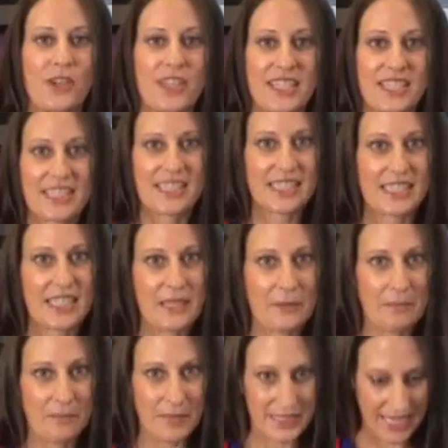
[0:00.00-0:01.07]
For this
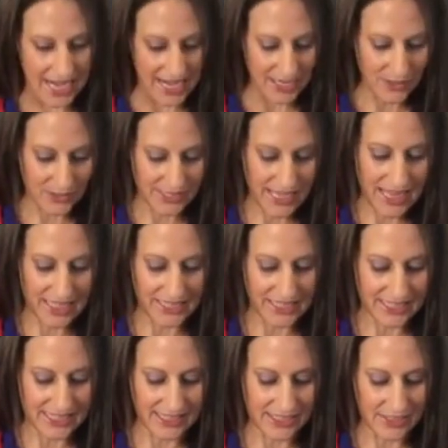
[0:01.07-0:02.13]
potato
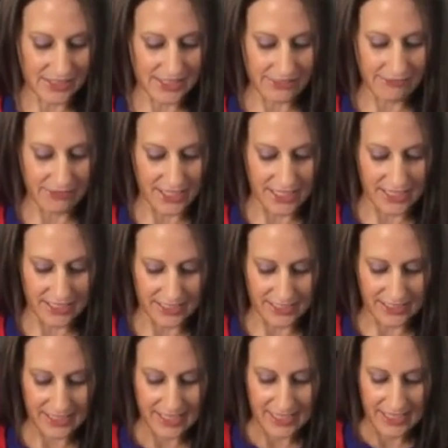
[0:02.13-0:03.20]
salad, it's a little
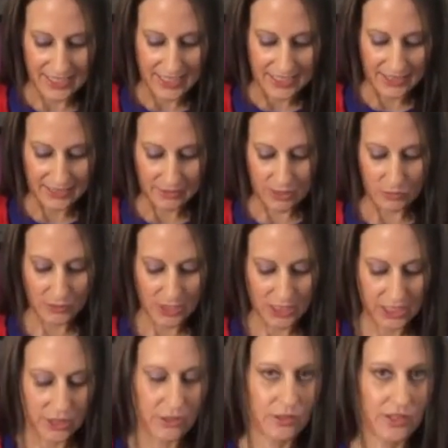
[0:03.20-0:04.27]
different because we're
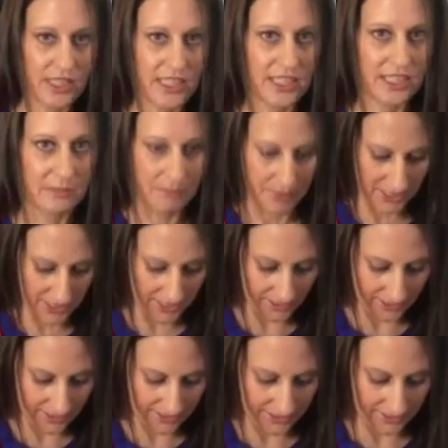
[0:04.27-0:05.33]
going to use these
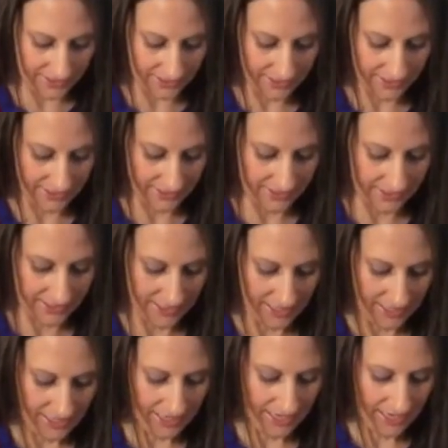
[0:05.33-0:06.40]
beets.
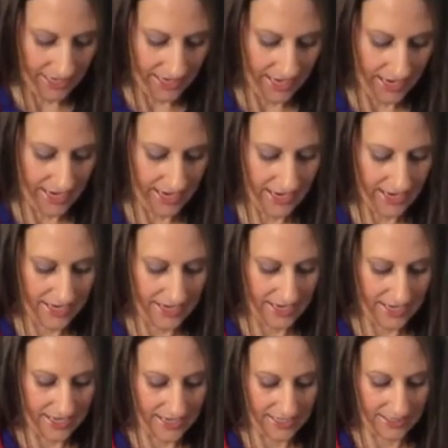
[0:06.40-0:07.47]

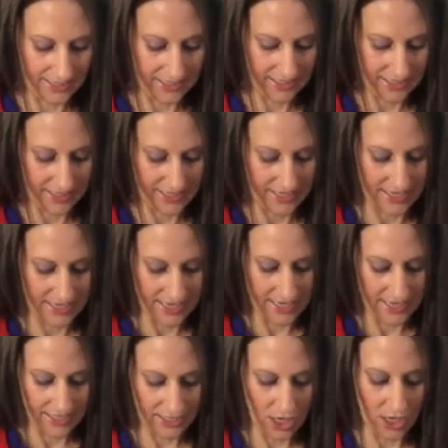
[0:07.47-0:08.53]
And
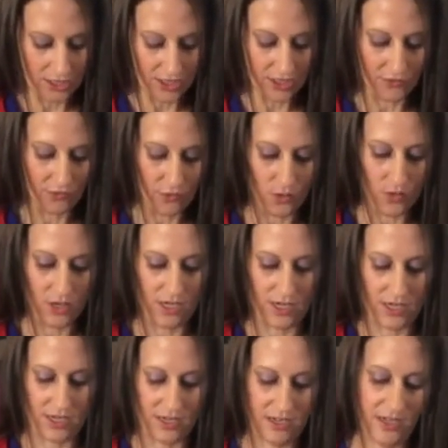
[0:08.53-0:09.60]
it calls
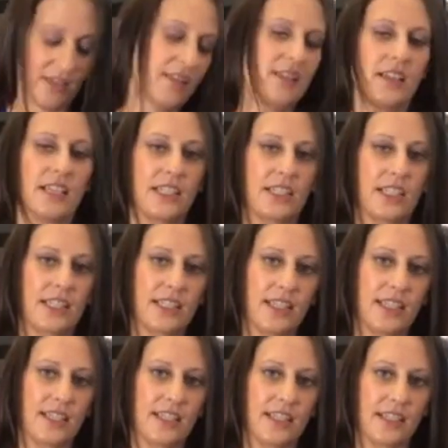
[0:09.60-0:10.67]
for
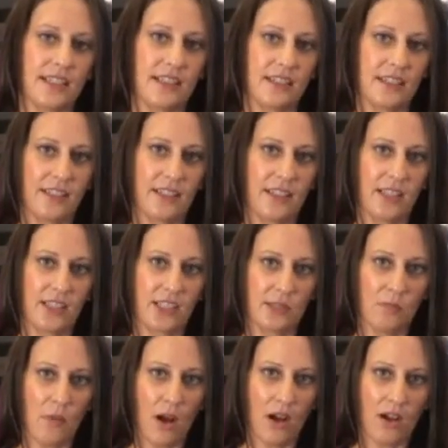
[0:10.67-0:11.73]
just a
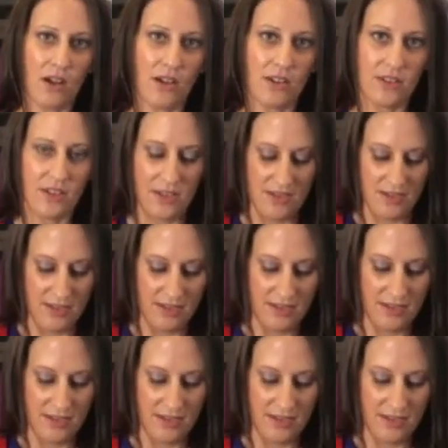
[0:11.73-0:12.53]
small